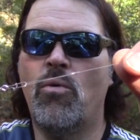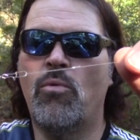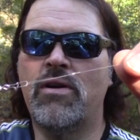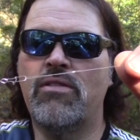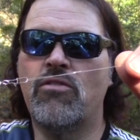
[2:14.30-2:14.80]

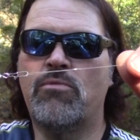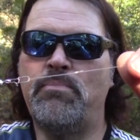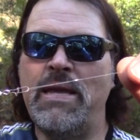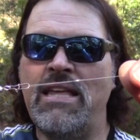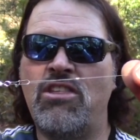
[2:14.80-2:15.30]
one of those
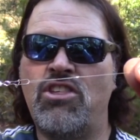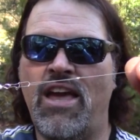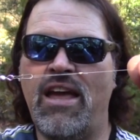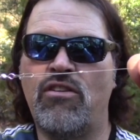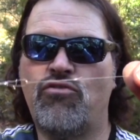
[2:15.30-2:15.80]
bead
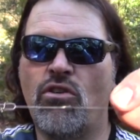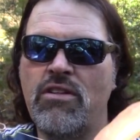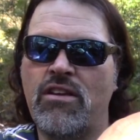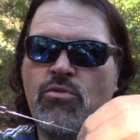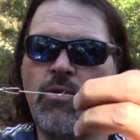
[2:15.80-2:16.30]
chain
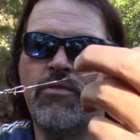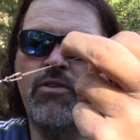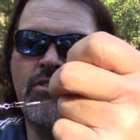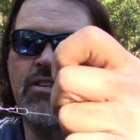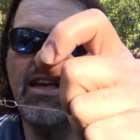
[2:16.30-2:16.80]
trolling
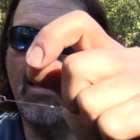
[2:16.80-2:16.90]
swivels,